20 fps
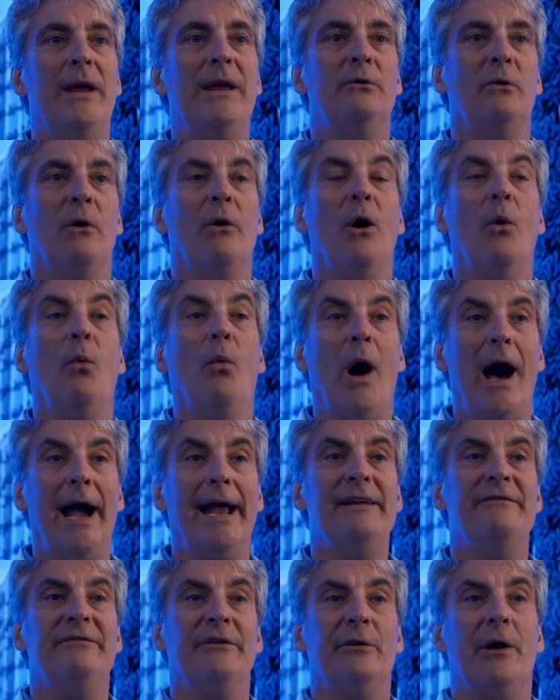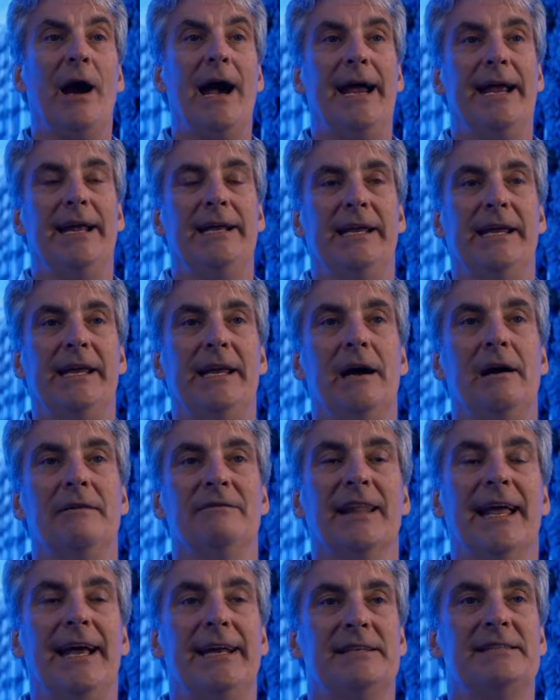grow a wide variety of
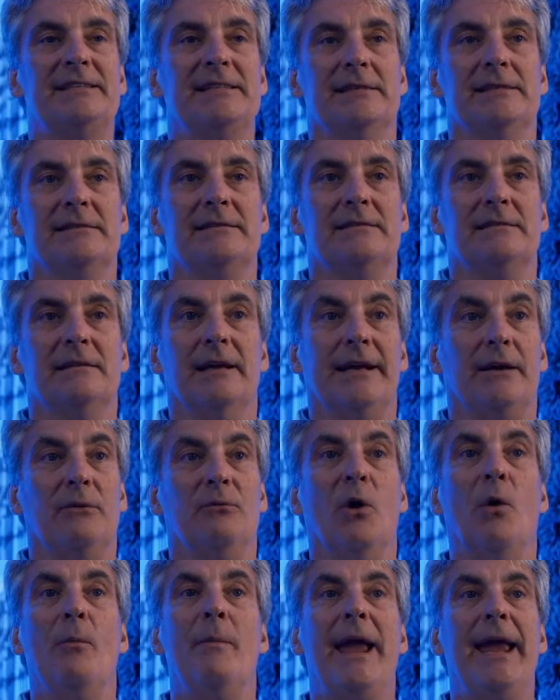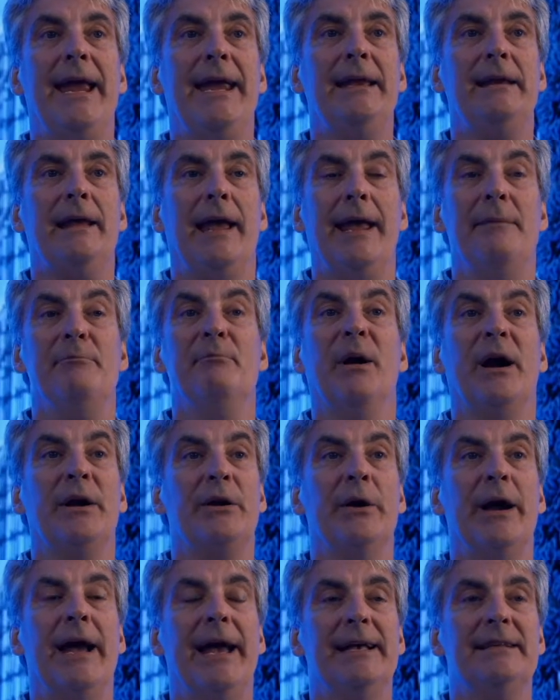lettuces like romaine and
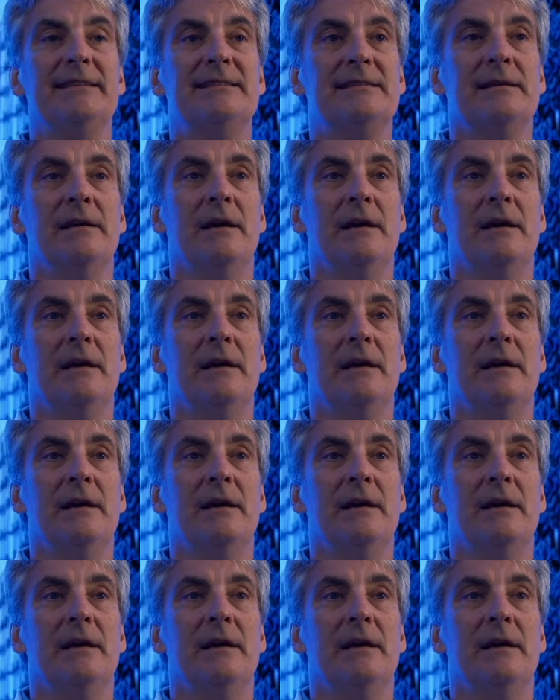butterheads.